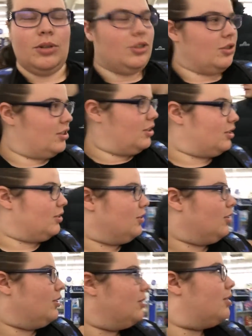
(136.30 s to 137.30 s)
Where did your sister
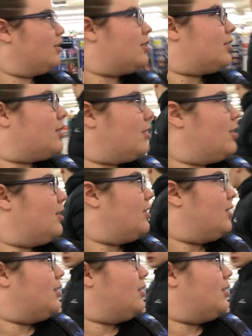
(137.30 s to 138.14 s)
go? I have no clue.